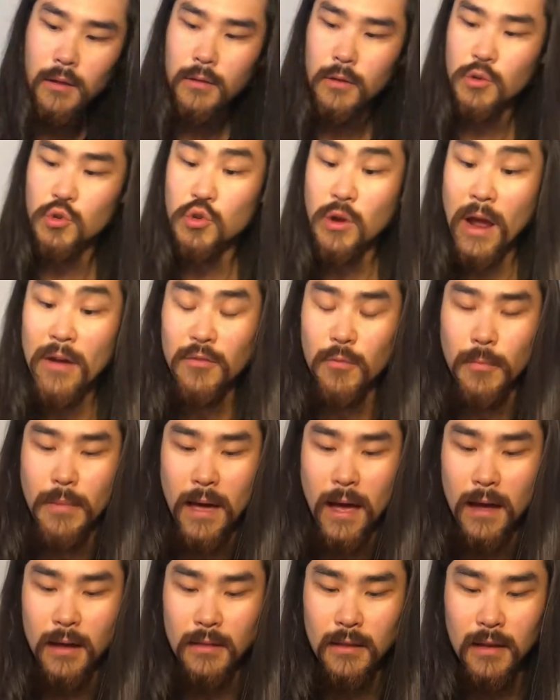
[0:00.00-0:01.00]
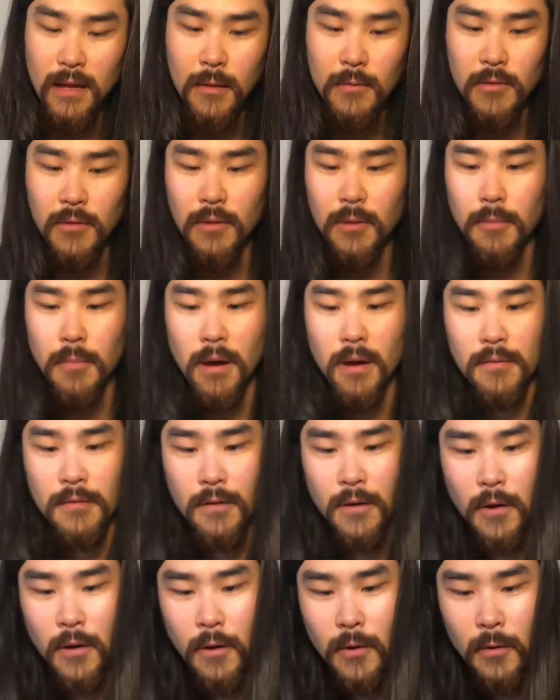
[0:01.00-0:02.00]
the travel pack that comes with the
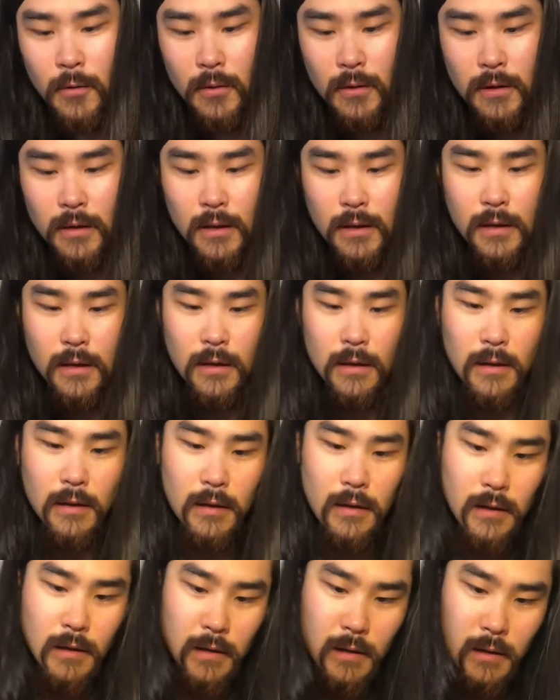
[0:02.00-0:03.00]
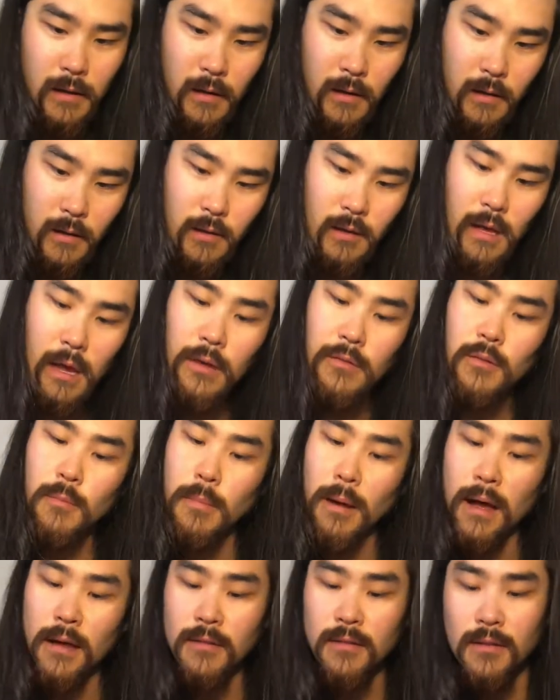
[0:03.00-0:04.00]
Puffco, you have to
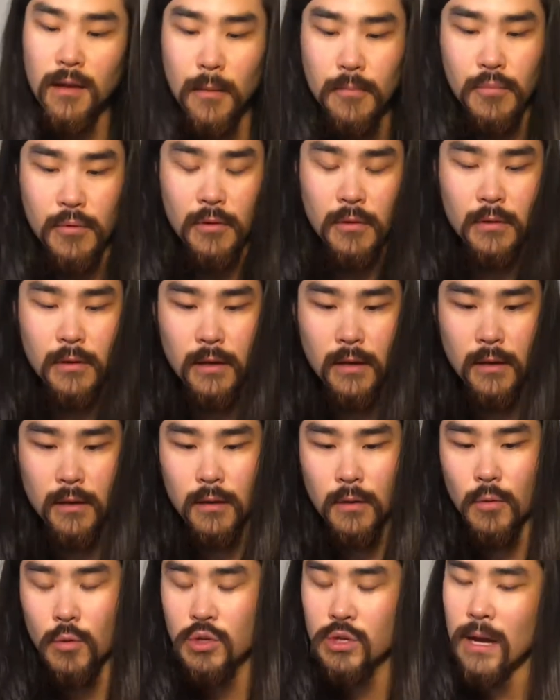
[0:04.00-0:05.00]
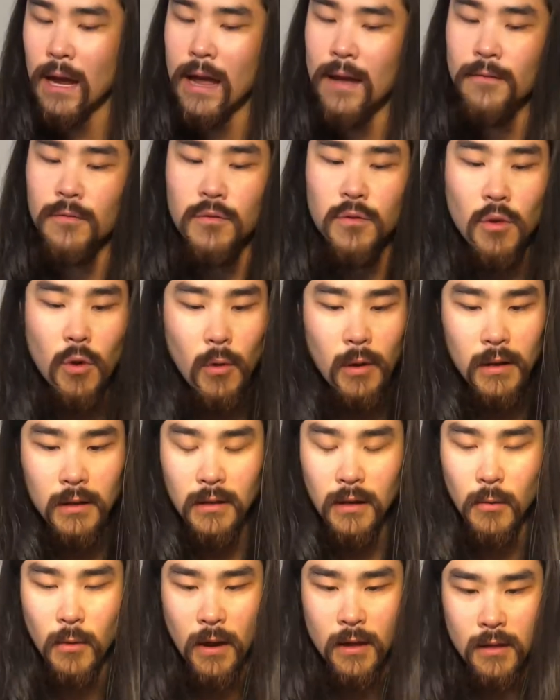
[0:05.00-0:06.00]
buy separately, which I have no
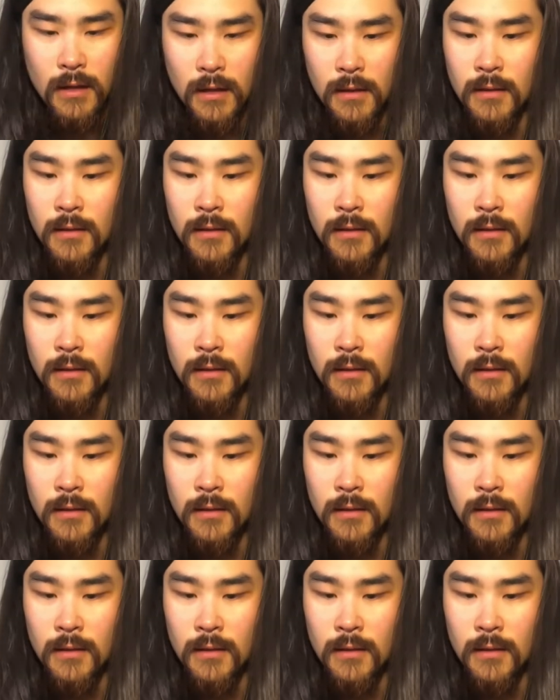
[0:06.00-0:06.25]
idea why they